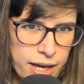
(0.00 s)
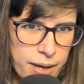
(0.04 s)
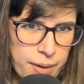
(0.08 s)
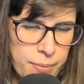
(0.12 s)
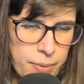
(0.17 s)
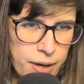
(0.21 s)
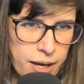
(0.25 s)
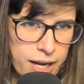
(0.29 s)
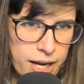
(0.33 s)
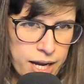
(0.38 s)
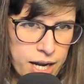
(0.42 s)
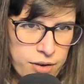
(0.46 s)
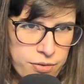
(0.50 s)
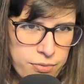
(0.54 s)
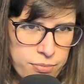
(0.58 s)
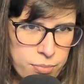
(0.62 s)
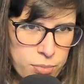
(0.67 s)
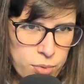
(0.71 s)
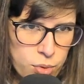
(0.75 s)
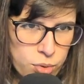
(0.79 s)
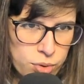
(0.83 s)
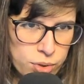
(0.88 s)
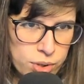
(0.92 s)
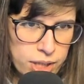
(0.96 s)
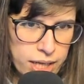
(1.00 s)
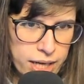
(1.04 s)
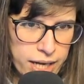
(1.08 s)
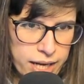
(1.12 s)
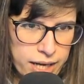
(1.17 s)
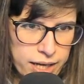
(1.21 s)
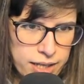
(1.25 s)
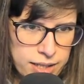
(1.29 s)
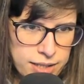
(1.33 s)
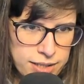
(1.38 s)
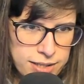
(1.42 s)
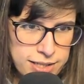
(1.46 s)
have more
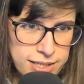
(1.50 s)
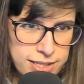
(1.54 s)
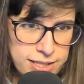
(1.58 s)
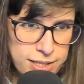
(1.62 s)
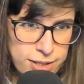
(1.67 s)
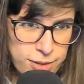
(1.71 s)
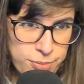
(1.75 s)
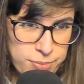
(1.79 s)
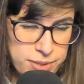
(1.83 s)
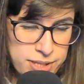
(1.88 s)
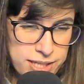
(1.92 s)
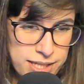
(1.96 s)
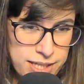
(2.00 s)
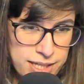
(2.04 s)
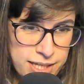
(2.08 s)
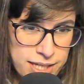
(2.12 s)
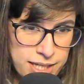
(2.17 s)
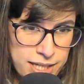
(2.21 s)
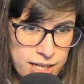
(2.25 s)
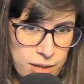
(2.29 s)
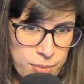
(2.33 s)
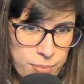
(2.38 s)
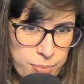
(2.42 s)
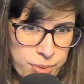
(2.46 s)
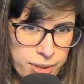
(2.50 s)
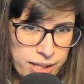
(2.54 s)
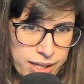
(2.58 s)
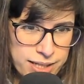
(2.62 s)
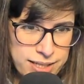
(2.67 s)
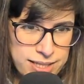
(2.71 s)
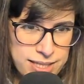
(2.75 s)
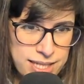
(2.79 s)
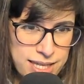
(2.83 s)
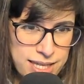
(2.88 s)
land is up here past